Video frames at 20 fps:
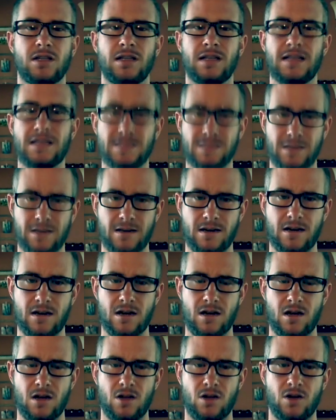listen.
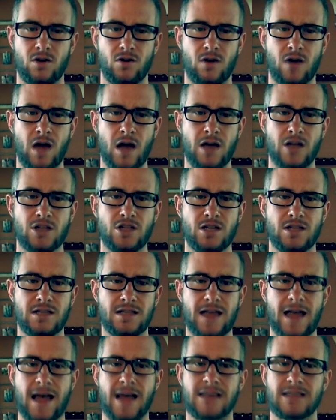You're not
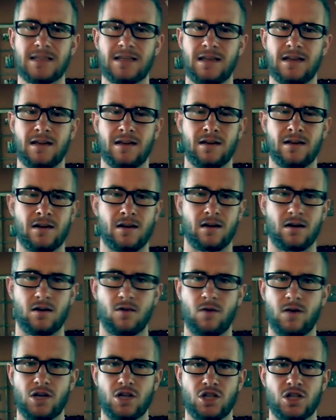just asking
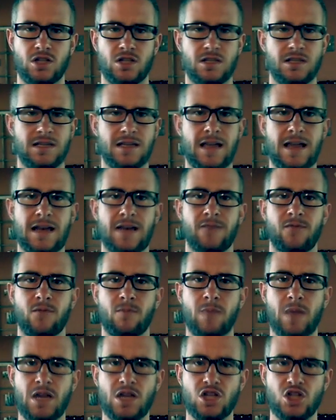questions to gain
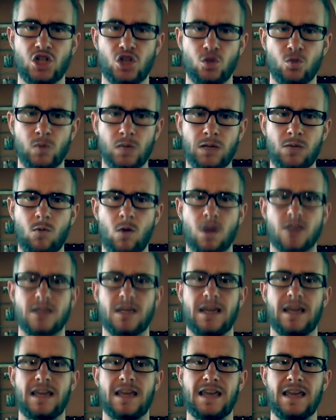information. You really want to
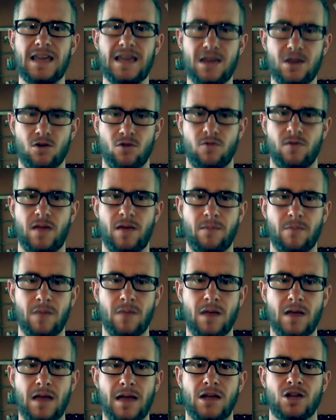hear them
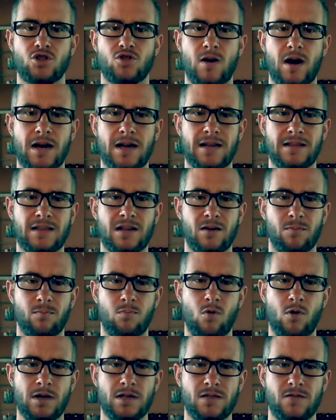and try to get their
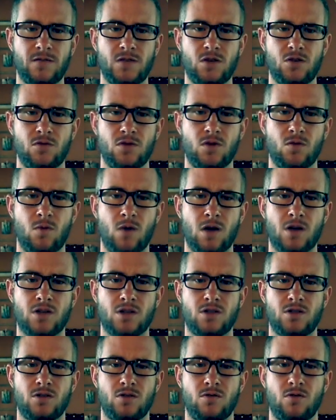point of view. You want
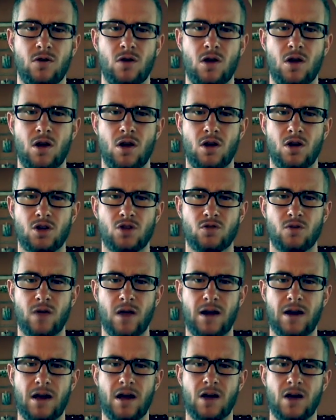to
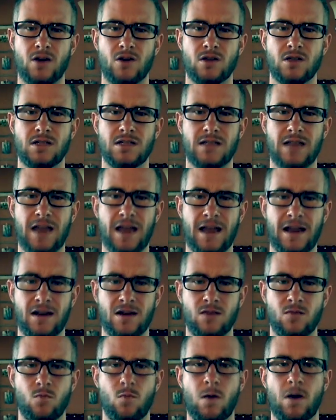try to
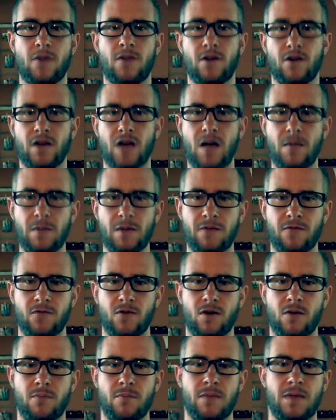understand where they're coming
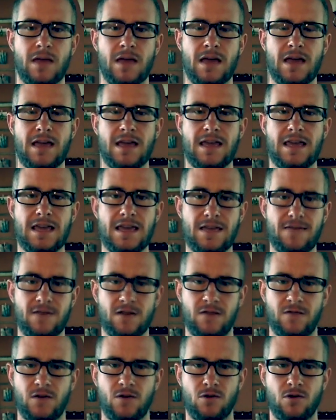from, even
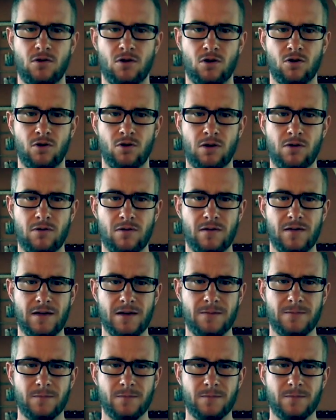if you don't agree with it.